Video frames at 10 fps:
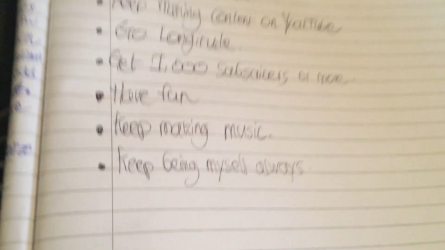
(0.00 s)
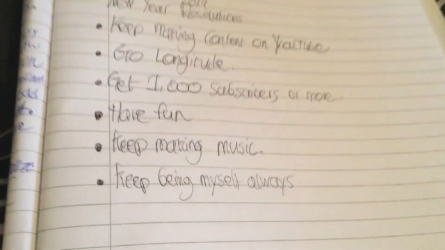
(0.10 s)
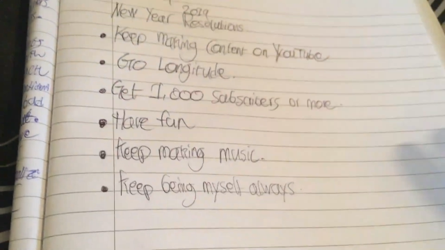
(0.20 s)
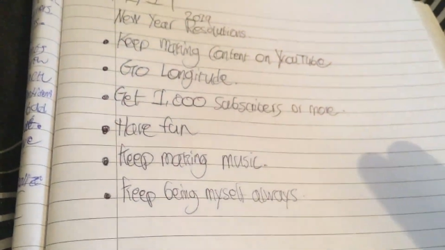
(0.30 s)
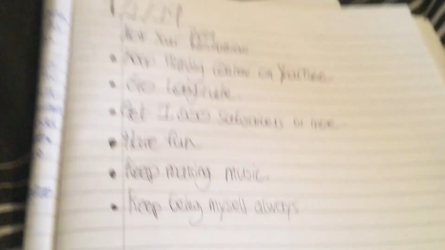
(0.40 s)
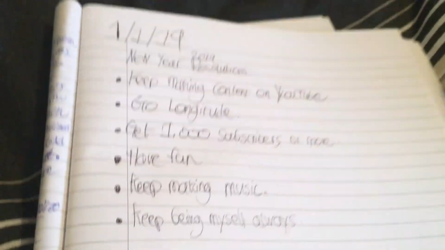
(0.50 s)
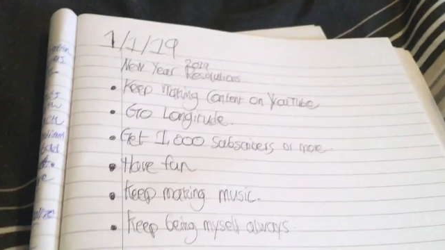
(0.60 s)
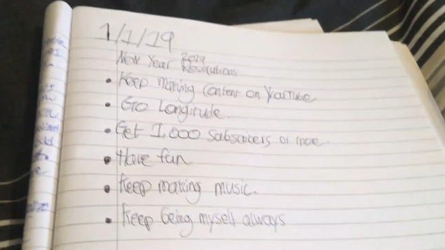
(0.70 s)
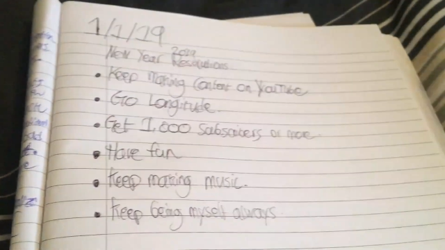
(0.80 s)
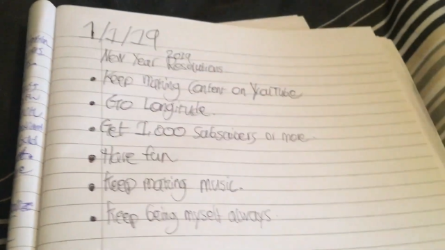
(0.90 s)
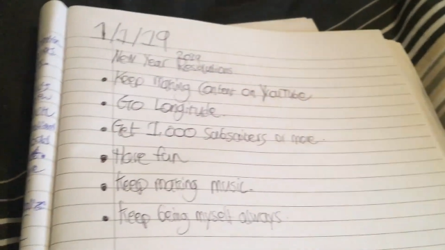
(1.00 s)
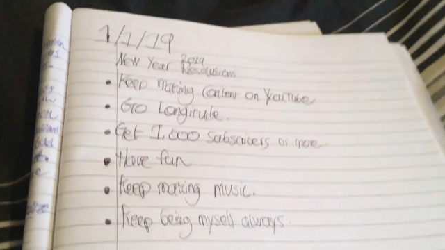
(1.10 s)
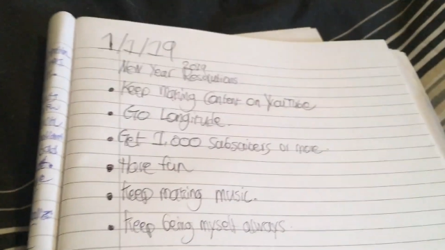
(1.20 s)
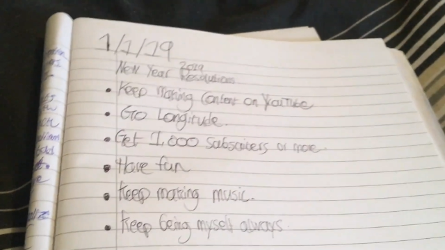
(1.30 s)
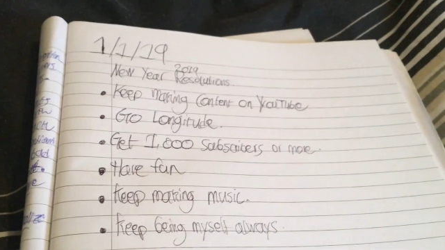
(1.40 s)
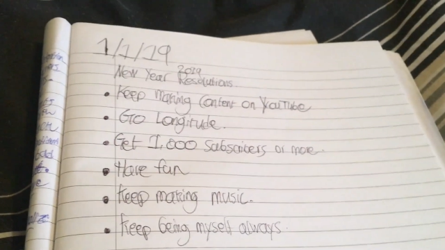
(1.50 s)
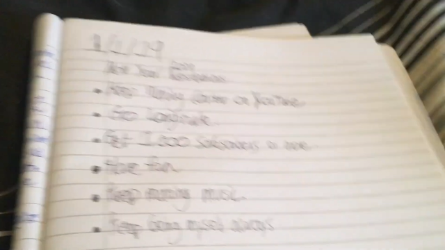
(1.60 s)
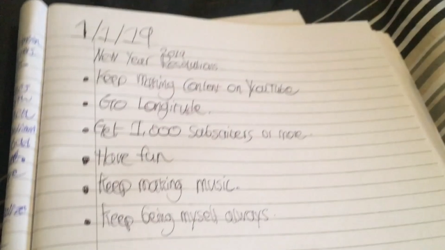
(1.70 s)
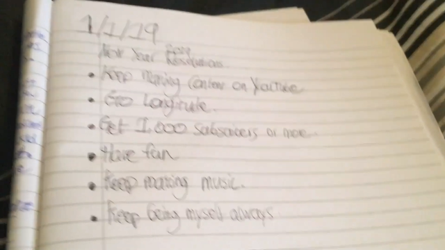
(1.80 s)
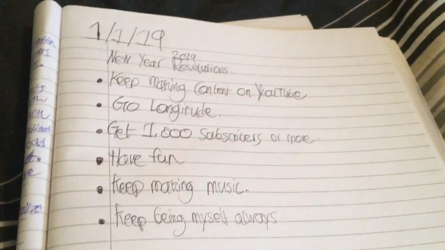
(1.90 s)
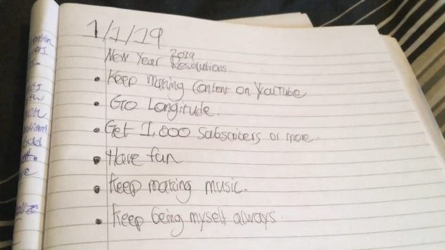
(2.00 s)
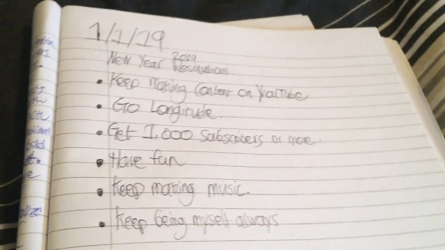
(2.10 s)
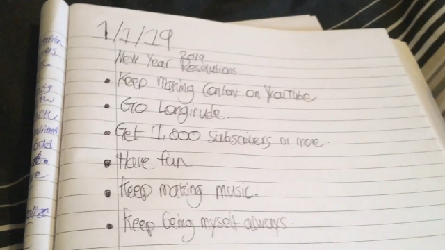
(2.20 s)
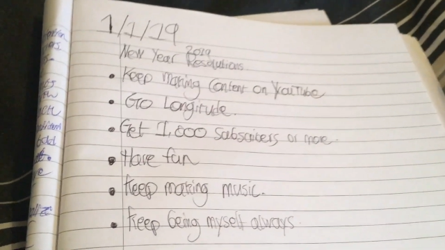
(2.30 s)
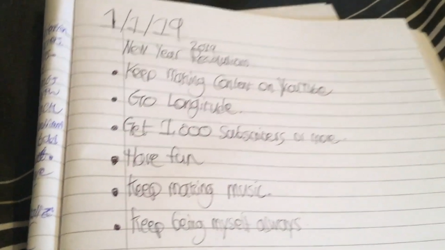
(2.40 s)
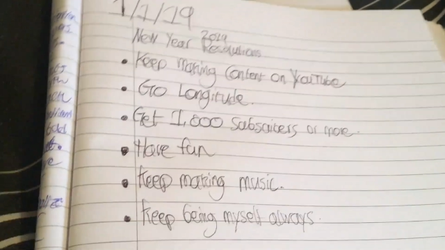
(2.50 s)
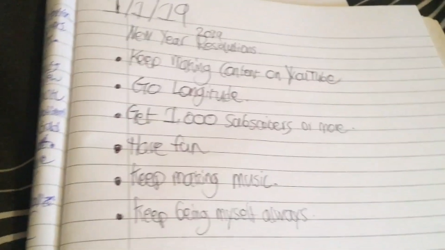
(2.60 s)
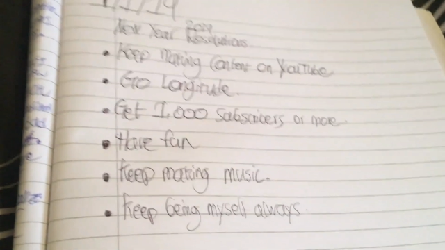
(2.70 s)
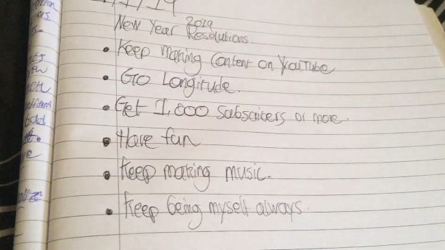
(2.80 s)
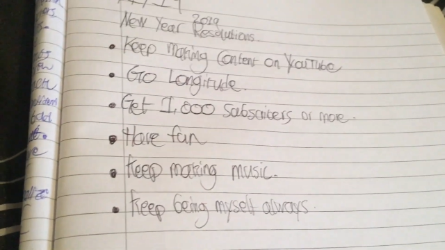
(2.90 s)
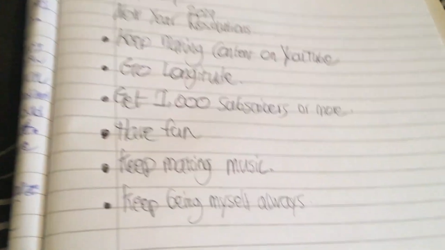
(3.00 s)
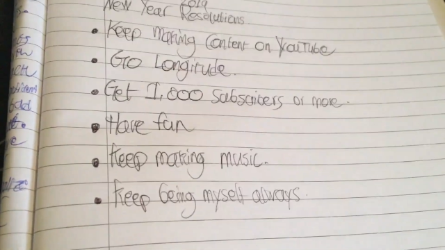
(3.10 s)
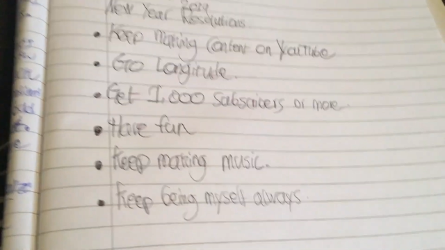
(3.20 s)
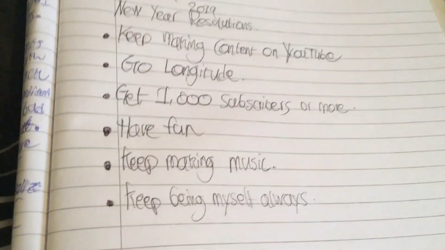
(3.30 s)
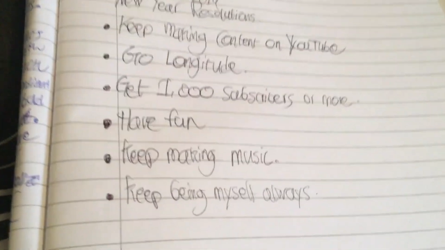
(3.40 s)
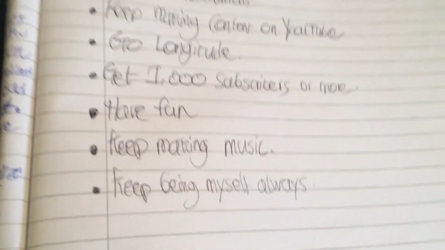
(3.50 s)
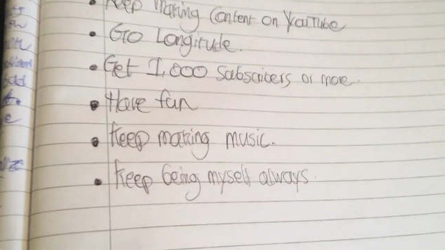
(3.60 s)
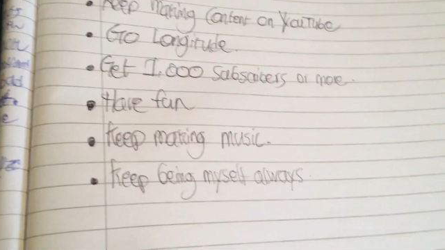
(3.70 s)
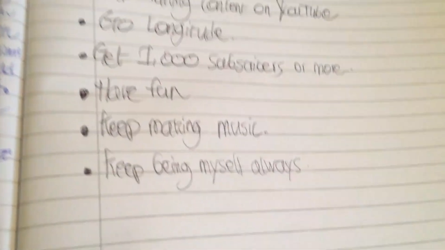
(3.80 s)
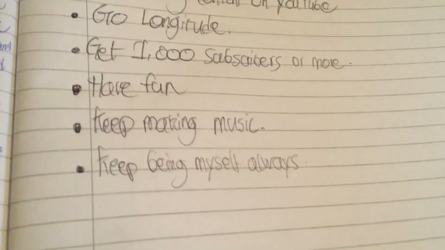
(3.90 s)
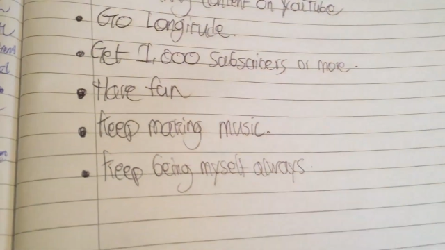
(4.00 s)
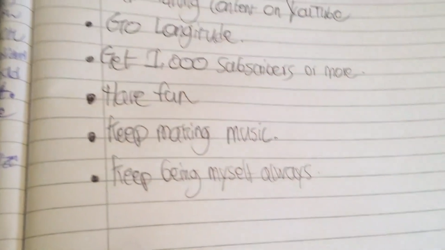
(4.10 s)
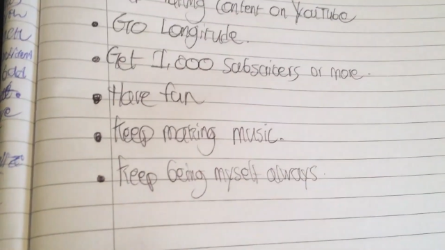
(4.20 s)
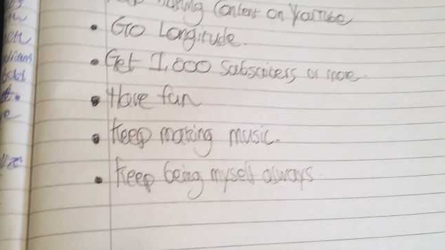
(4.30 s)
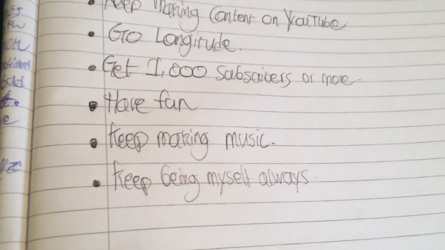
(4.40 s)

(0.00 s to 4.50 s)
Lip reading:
[unreadable: no face in view]